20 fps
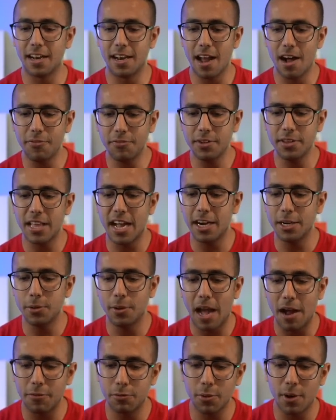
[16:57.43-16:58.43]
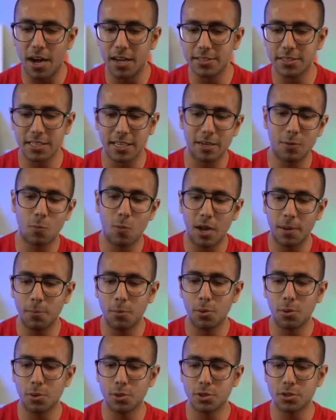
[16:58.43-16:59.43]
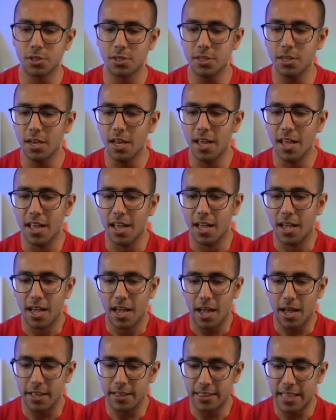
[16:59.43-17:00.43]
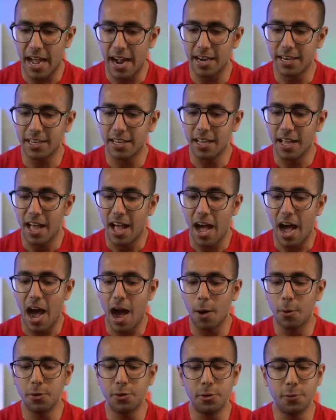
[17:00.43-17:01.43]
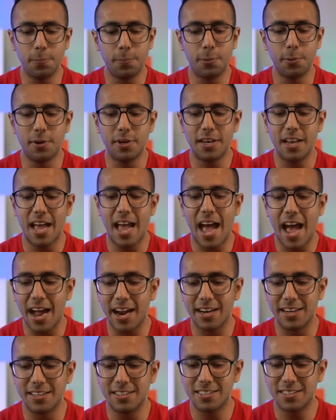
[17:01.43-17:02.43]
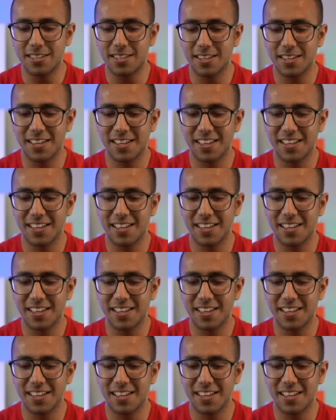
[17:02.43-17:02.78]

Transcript: And after that, you have to ask it one more question that how to put ads,